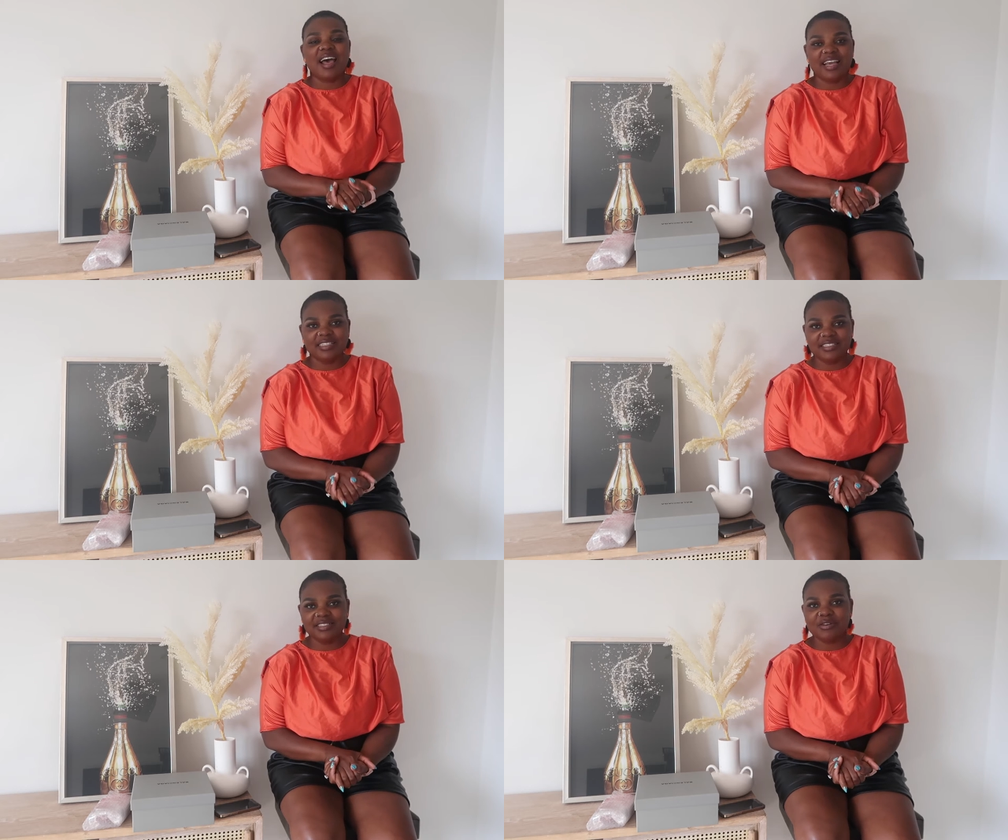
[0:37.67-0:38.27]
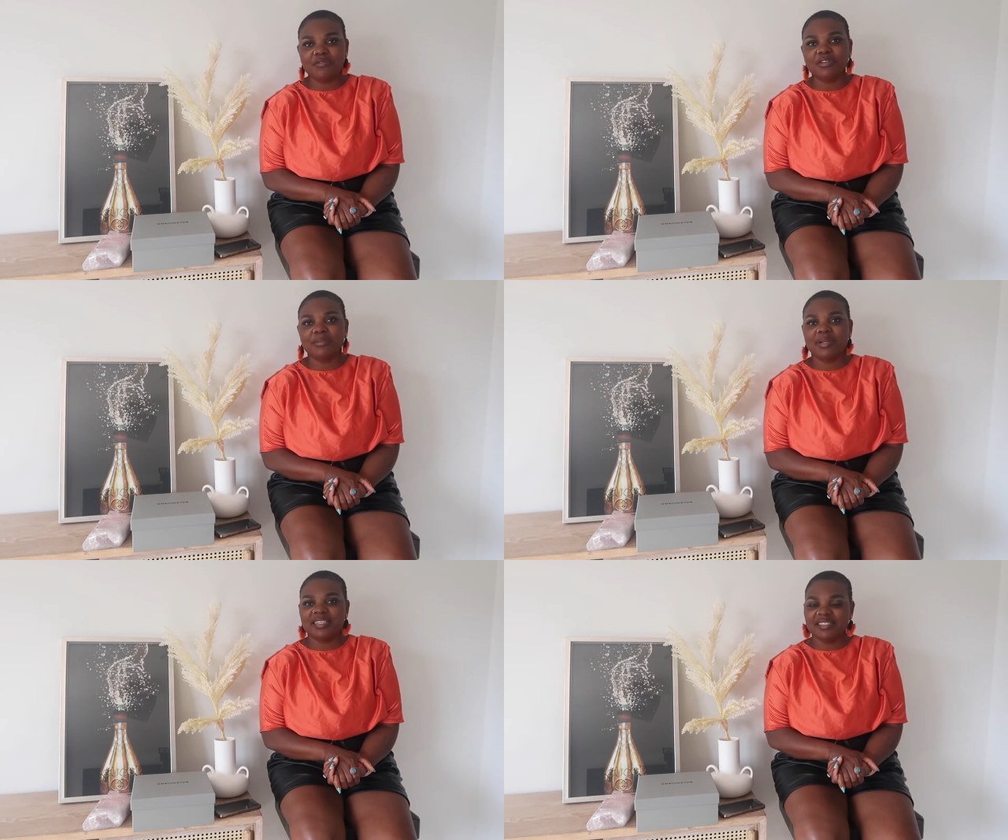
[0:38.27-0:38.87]
I did go for the
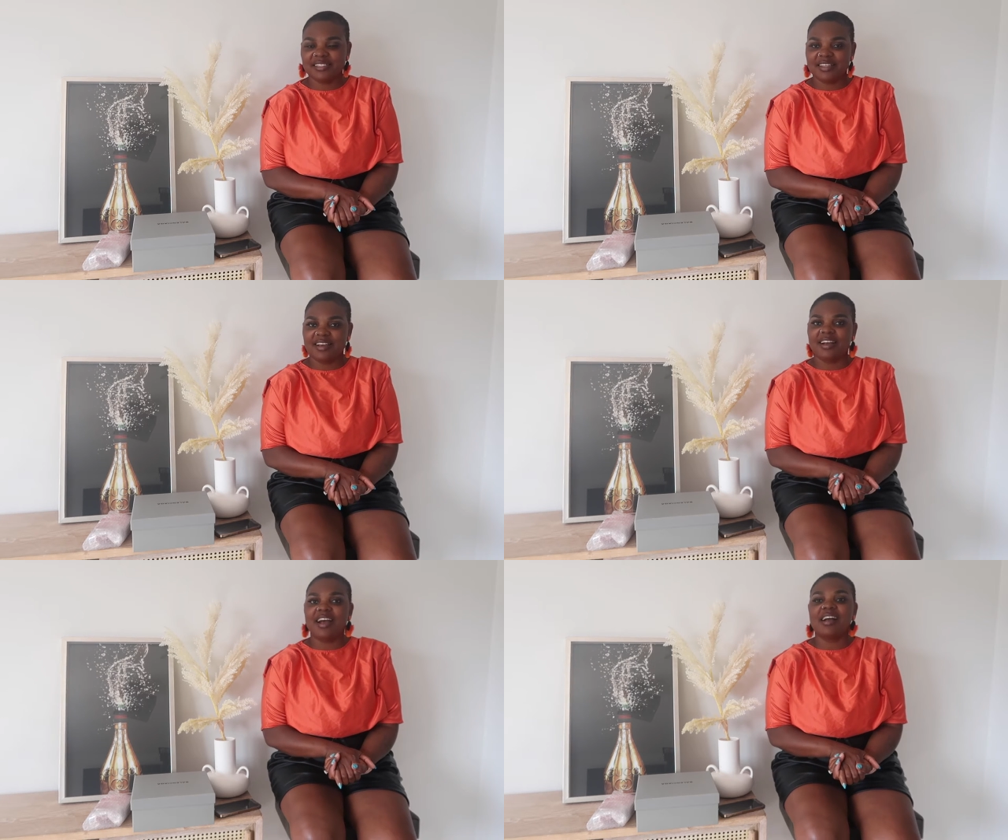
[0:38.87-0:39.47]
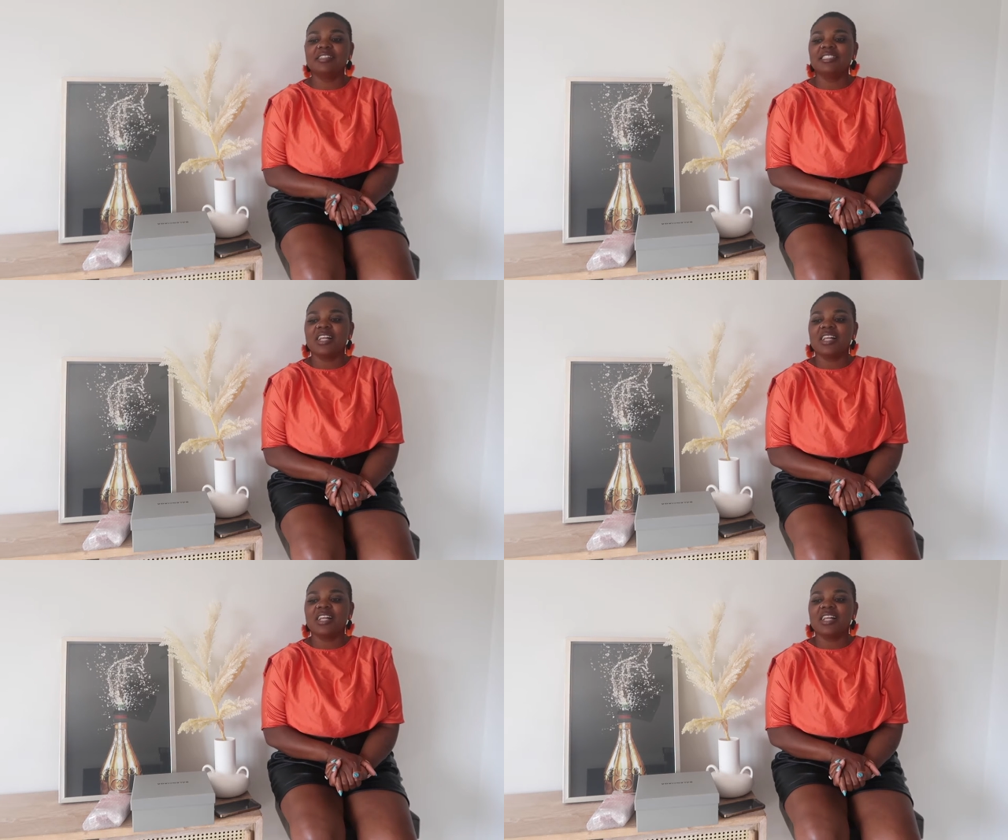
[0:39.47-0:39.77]
Balenciaga,